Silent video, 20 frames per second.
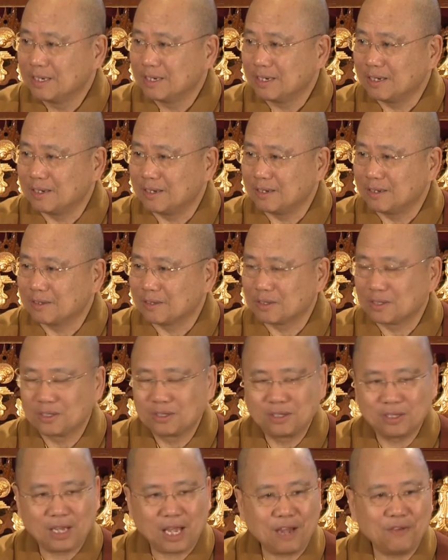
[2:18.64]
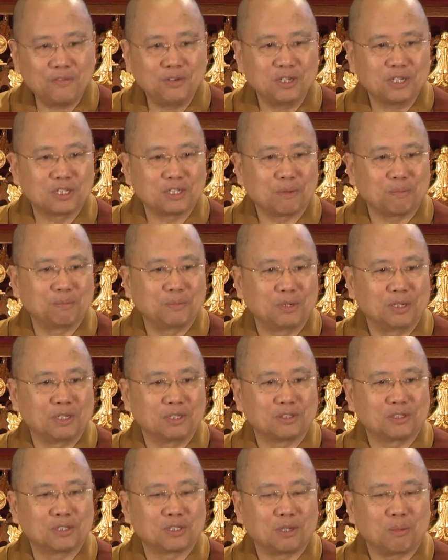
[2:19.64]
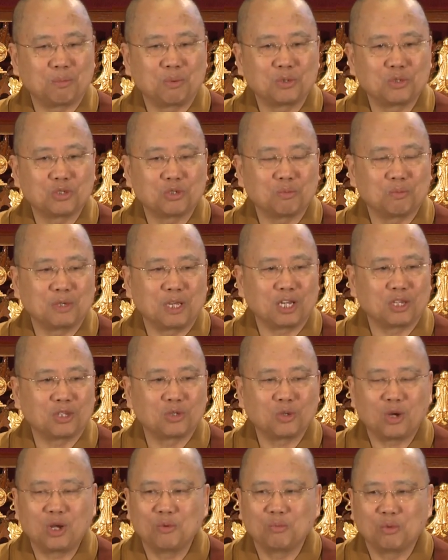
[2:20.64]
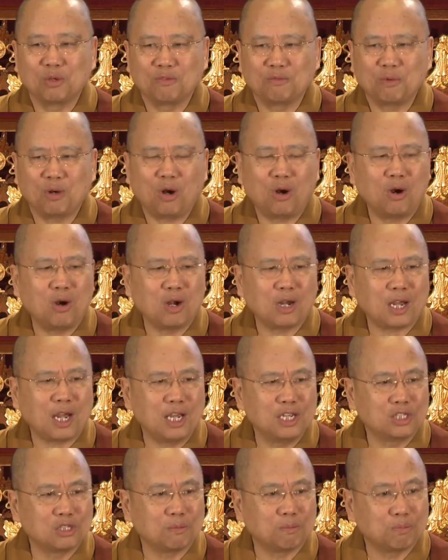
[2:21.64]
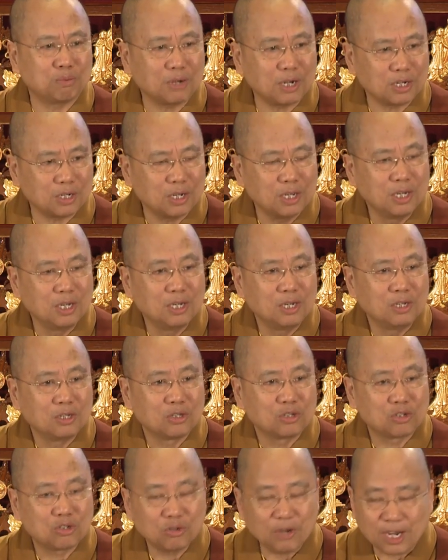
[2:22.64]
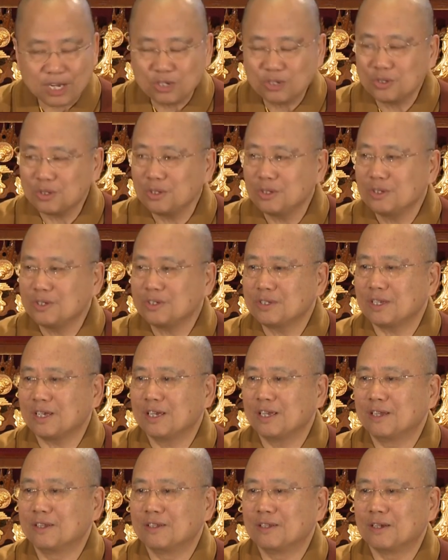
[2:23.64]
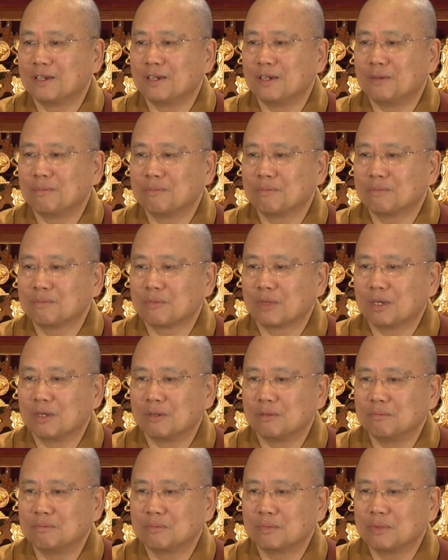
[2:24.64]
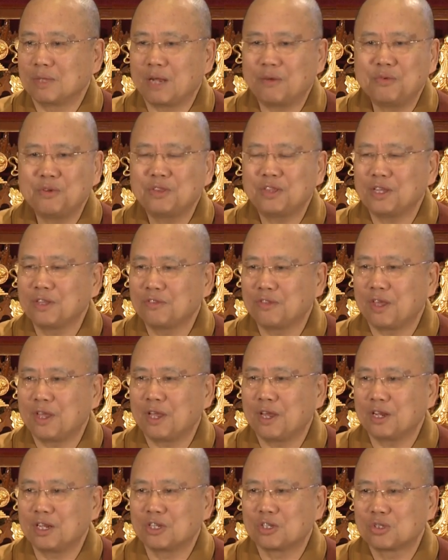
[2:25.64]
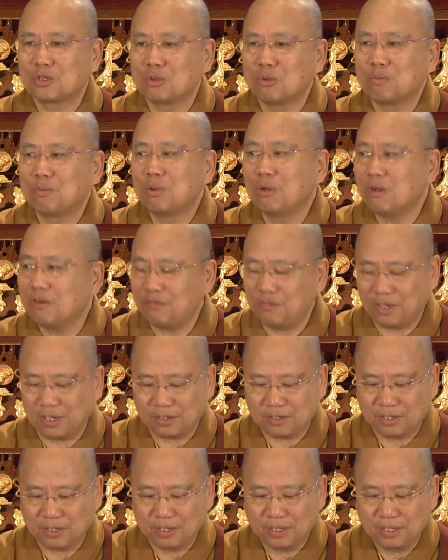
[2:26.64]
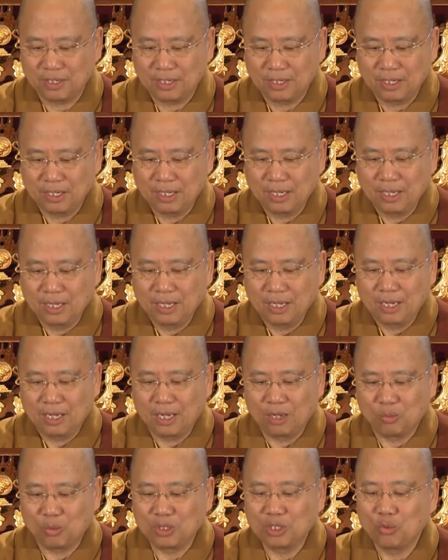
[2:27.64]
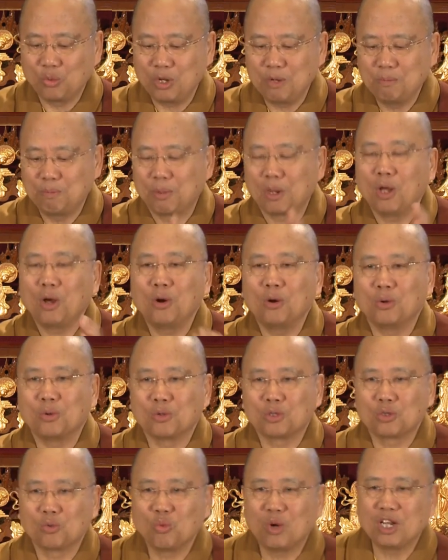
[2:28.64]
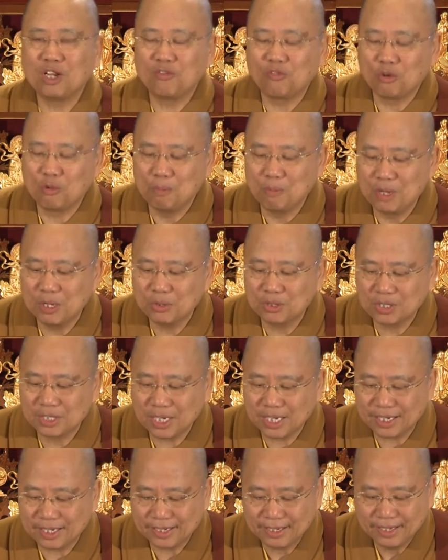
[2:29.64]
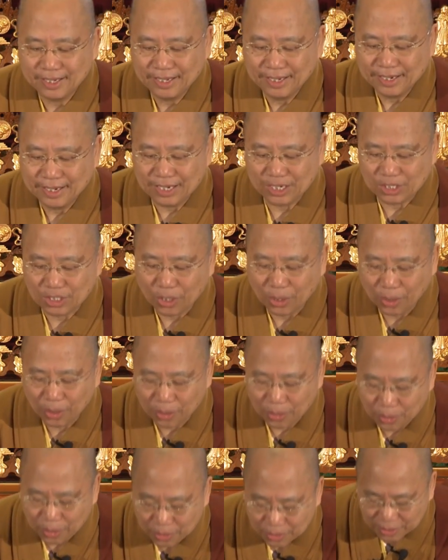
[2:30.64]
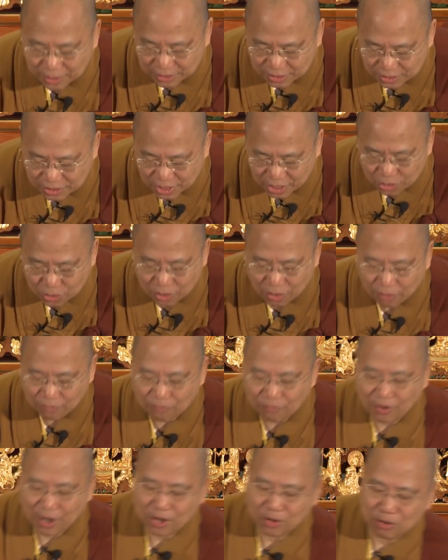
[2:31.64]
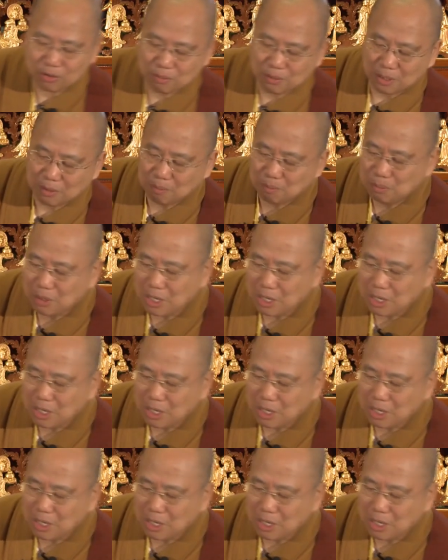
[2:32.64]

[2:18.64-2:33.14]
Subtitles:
The heaven is it's supposed to be adorned with all kinds of treasures, and everything there is so perfect. And when the wind blows, wonderful music is heard. In such an environment,